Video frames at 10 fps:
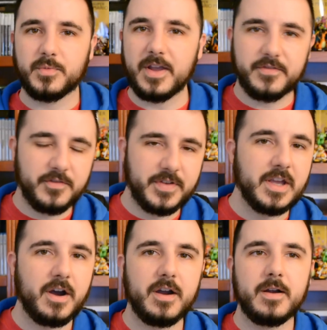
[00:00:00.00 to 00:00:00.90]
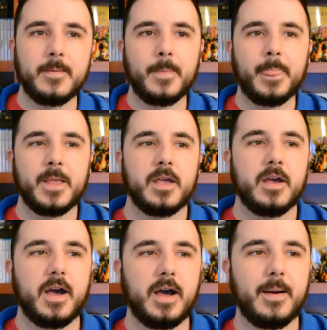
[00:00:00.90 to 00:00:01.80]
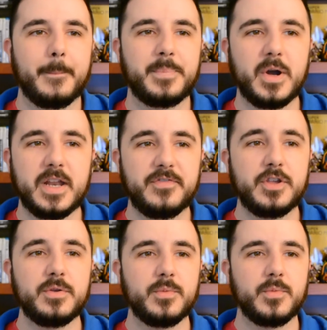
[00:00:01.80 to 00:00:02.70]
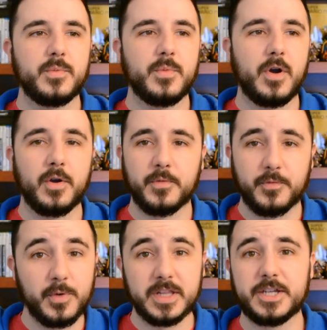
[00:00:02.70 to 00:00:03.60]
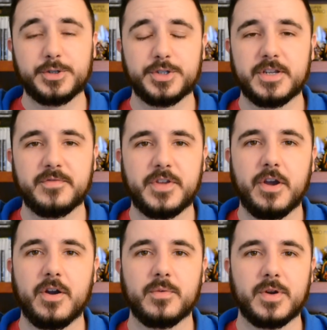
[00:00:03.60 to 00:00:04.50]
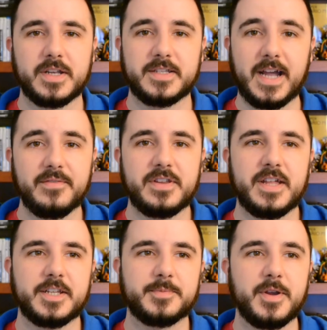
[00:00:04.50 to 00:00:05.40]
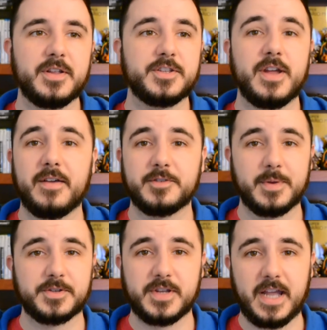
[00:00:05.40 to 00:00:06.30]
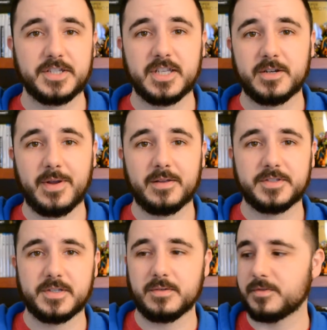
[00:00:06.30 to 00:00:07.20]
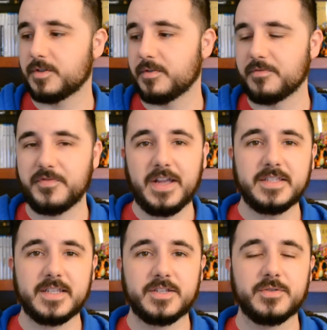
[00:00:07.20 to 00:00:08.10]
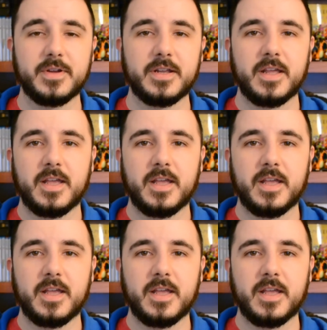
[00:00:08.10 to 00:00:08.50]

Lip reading: Wait for VR. But if you are really interested in VR and want to dive into that experience, and you have some extra cash laying around to invest into it,